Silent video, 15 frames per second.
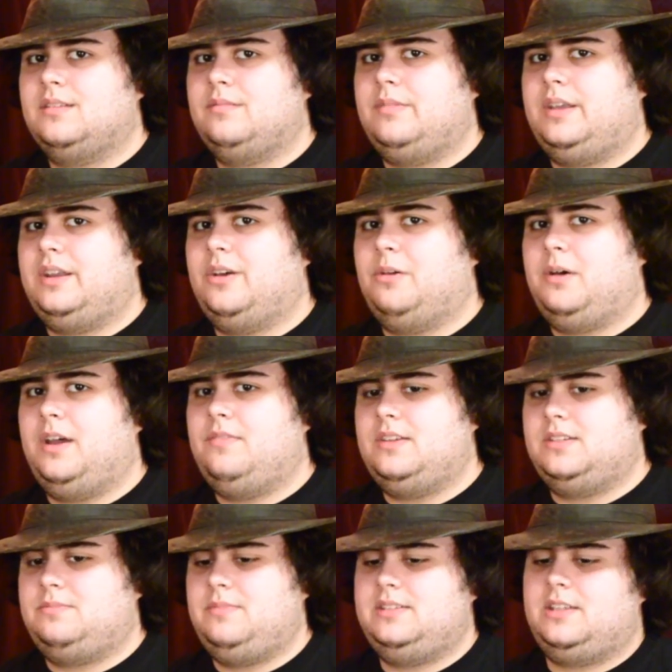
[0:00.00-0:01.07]
But you know what? If
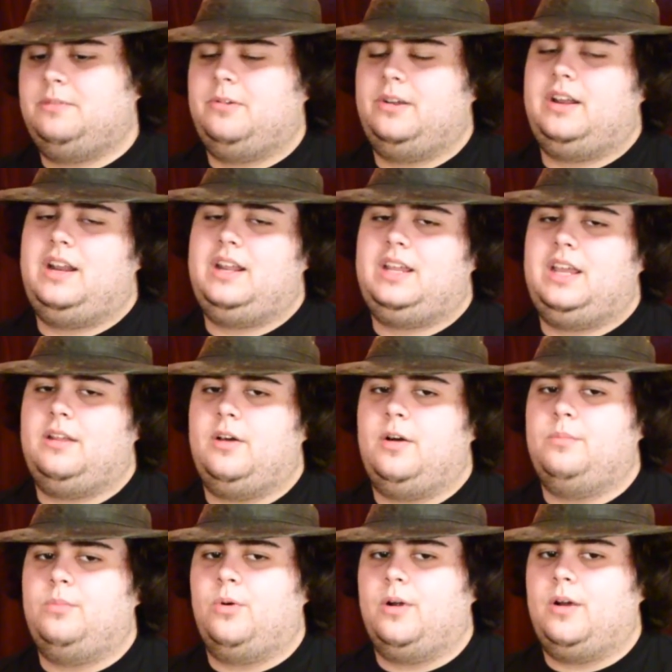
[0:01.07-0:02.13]
this means that we're gonna get
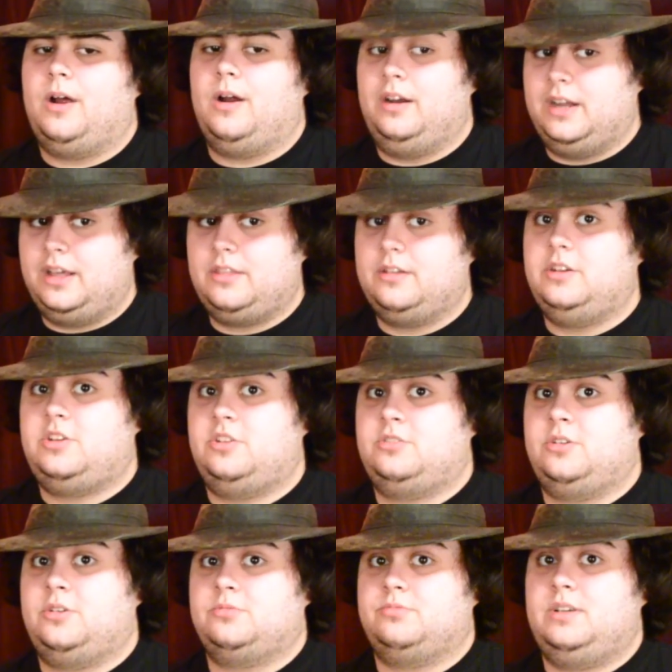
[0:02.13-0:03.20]
another Ninja
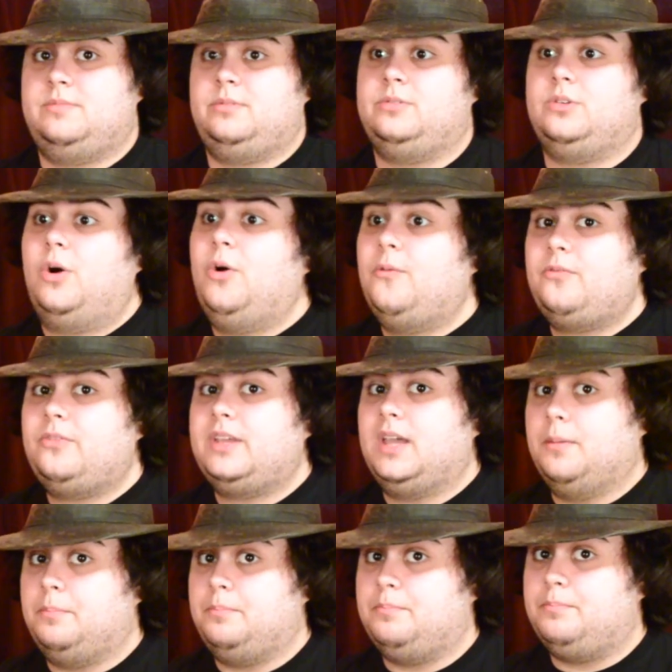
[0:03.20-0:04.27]
Turtles reboot, hopefully
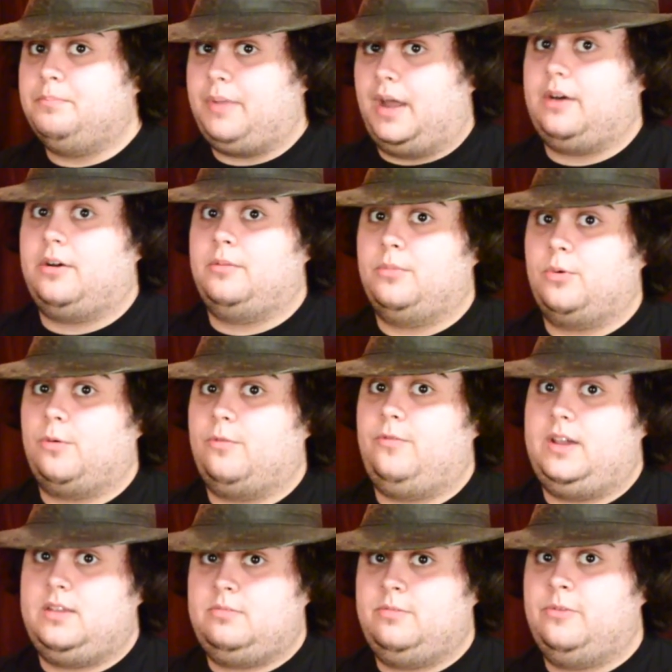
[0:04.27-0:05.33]
a better, more
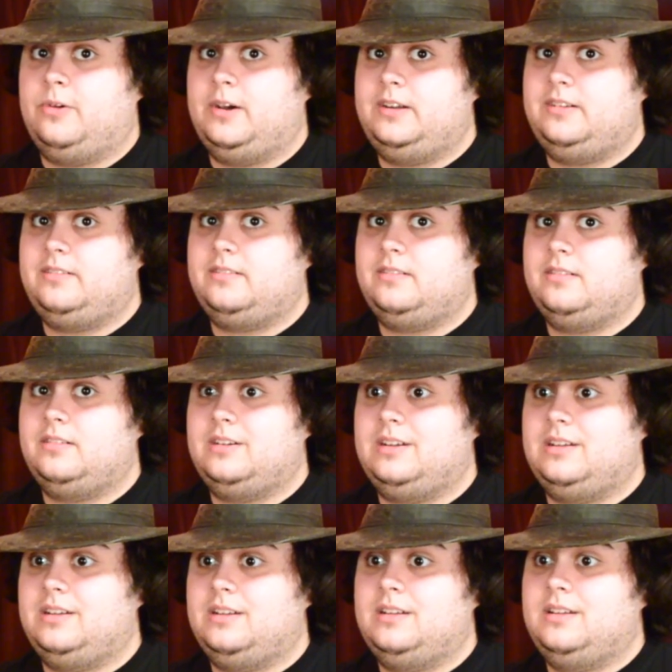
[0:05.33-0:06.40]
faithful one,
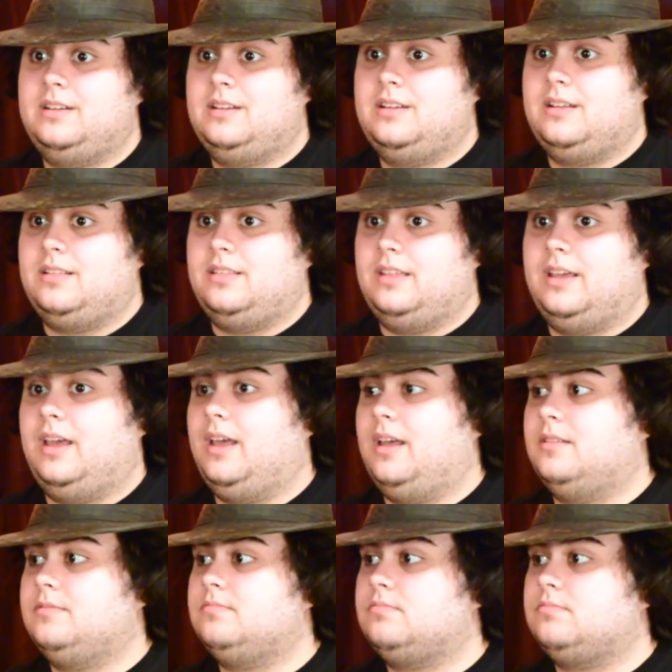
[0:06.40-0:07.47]

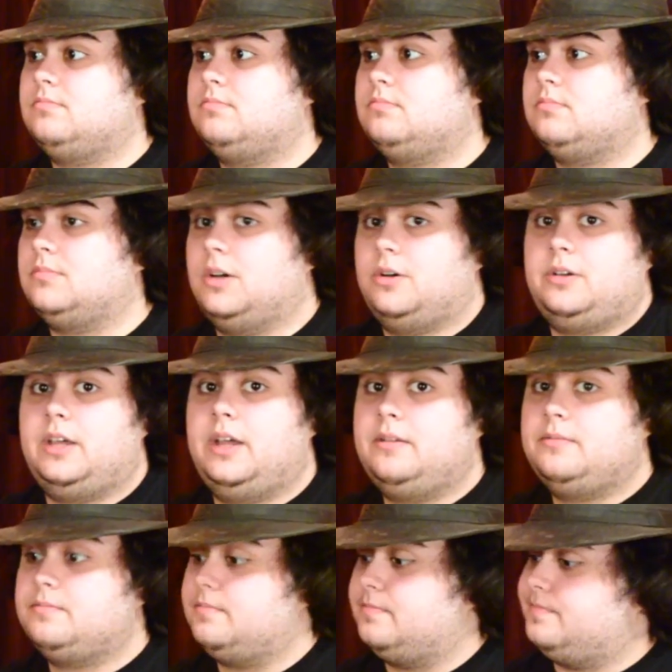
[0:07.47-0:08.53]
then okay.
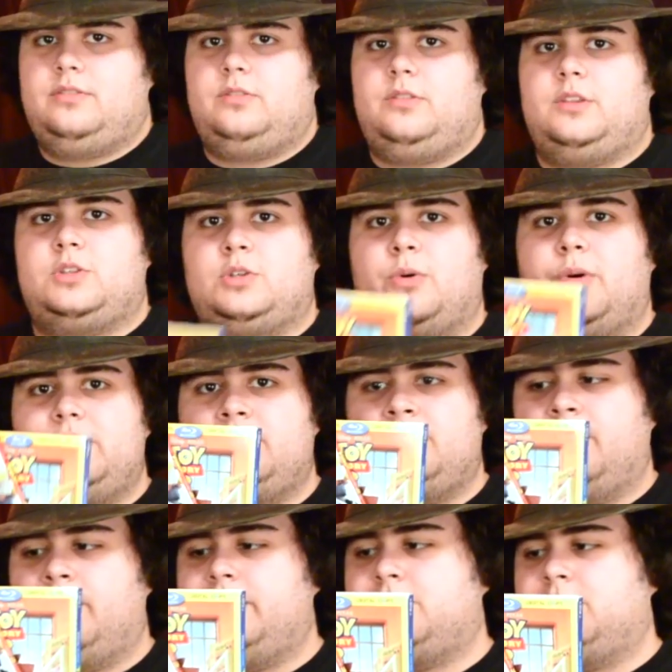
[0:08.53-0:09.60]
The Toy
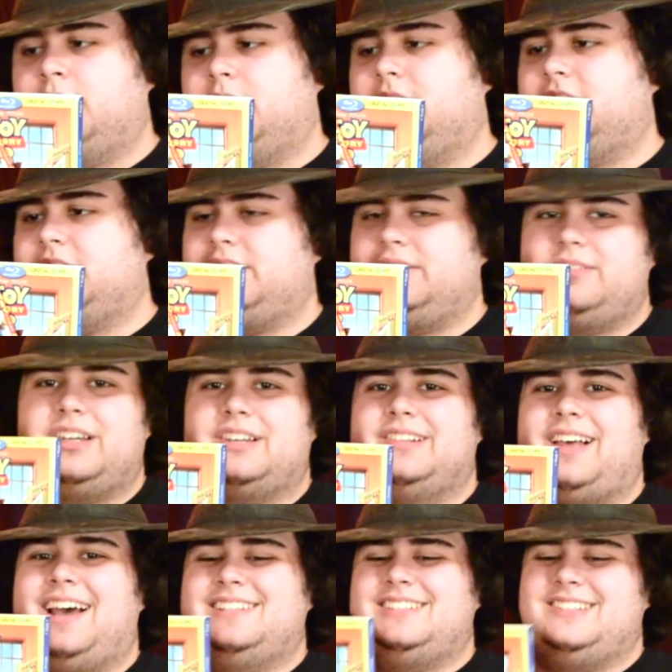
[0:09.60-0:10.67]
Story trilogy
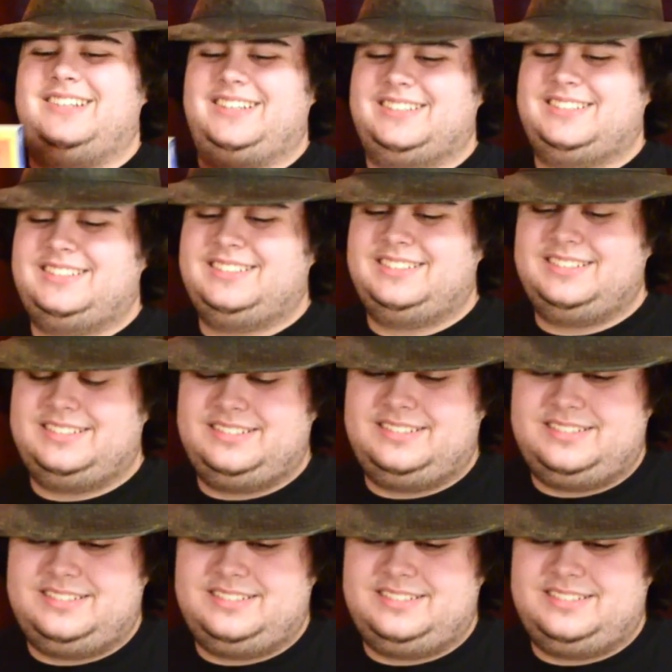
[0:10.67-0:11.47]
classics.